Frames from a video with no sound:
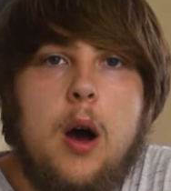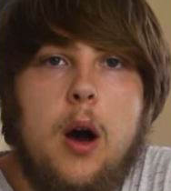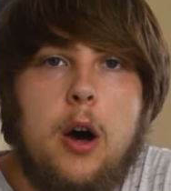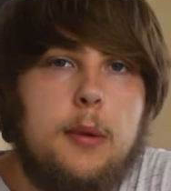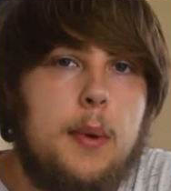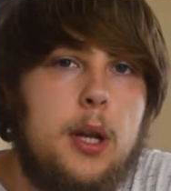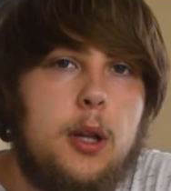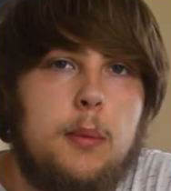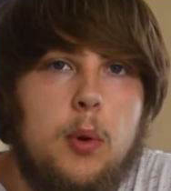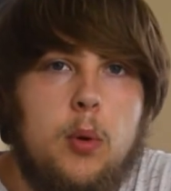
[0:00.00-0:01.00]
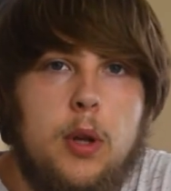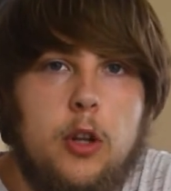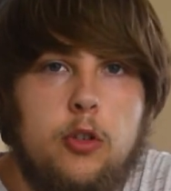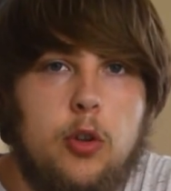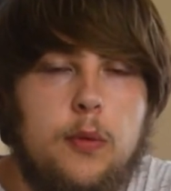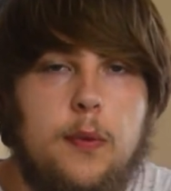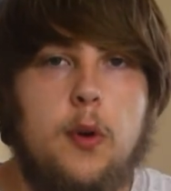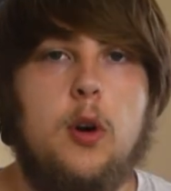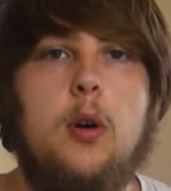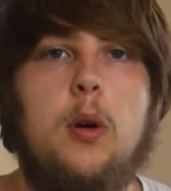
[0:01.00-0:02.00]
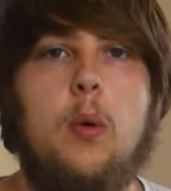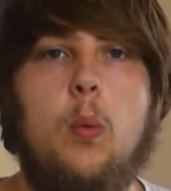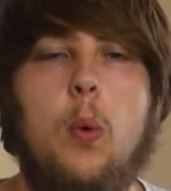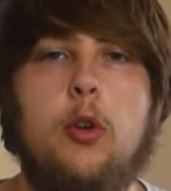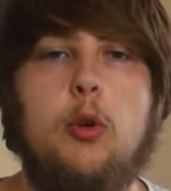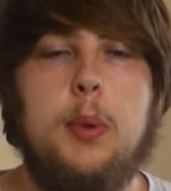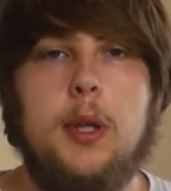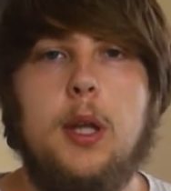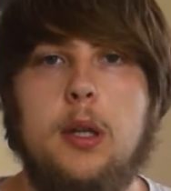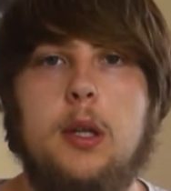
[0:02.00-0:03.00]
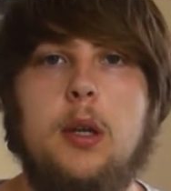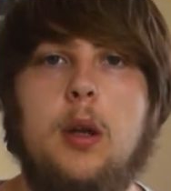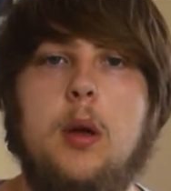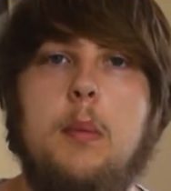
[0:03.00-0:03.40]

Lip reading: automatic mode is good for when you're beginning,